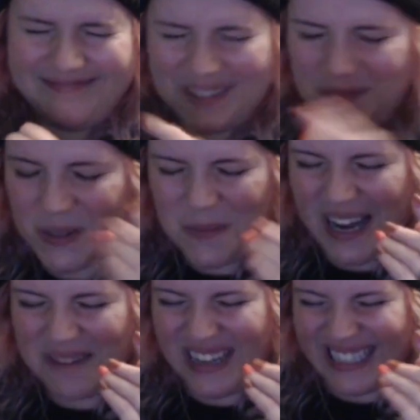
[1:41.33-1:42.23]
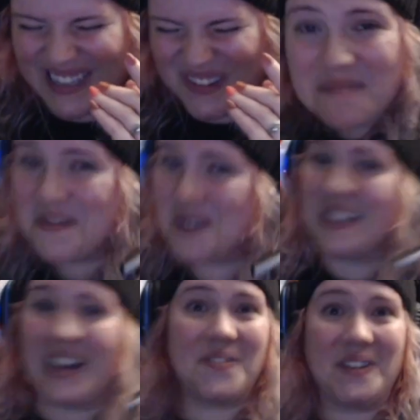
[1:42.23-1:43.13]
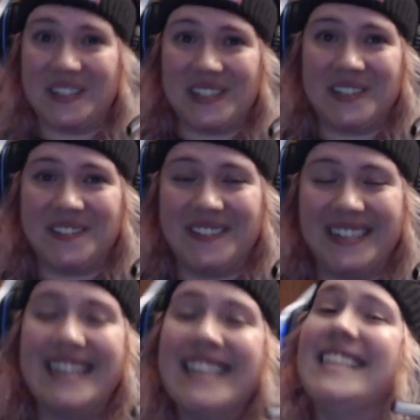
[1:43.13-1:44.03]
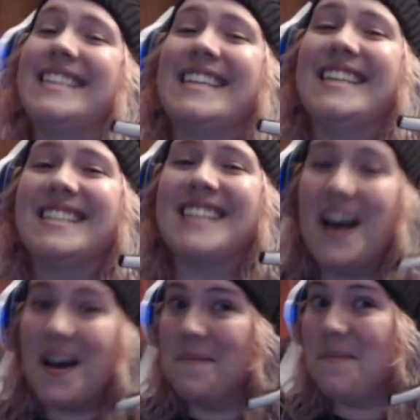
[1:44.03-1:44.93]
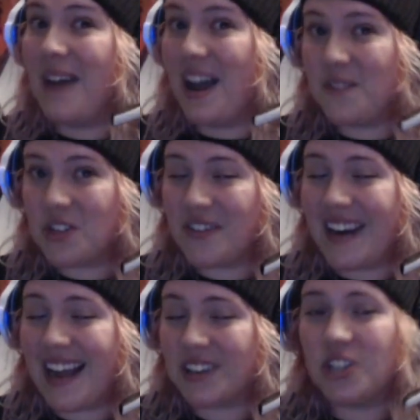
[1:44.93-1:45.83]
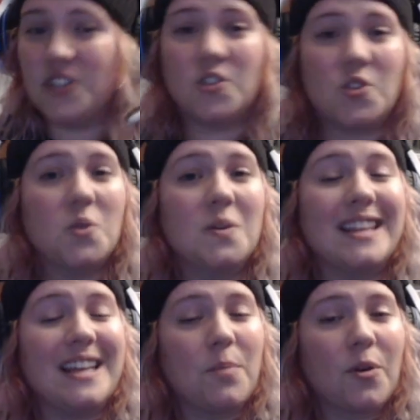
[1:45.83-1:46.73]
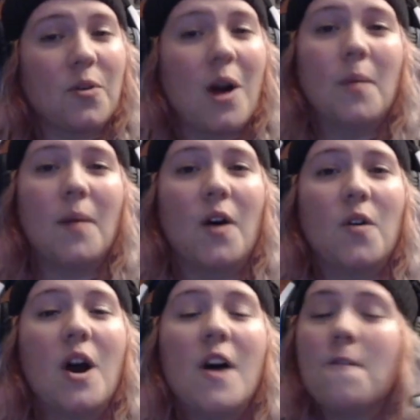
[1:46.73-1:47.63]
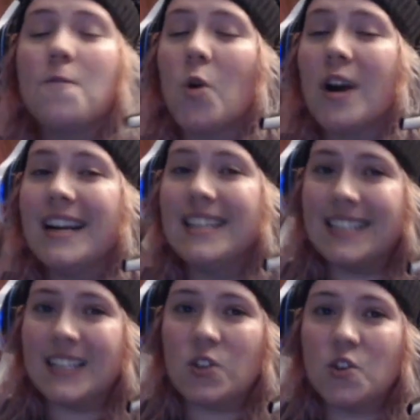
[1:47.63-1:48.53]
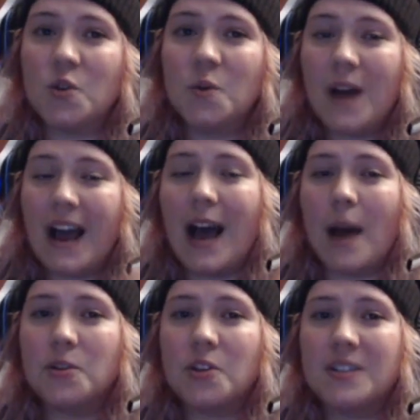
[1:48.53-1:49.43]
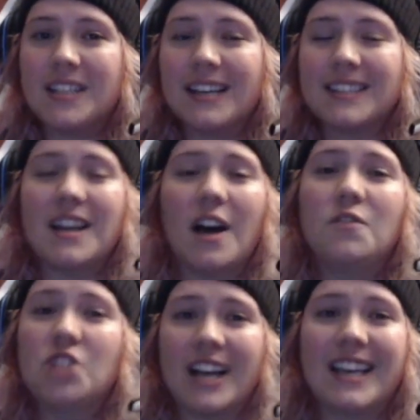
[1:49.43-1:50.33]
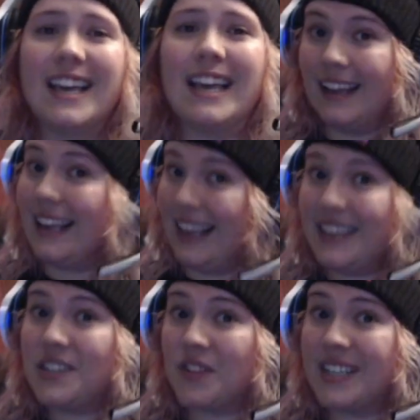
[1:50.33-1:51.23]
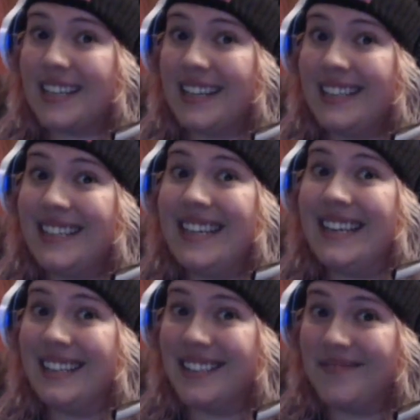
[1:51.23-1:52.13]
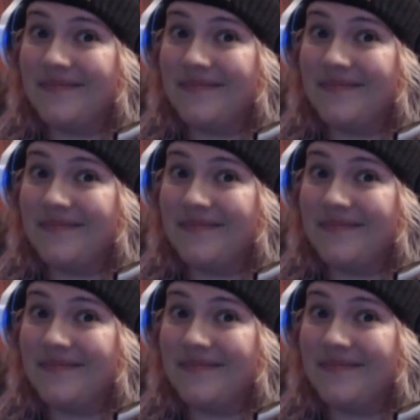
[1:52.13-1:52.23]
So mad at myself. But without further ado, this is my official reaction to the promo for season 2, episode 6 of Chucky, He Is Risen Indeed.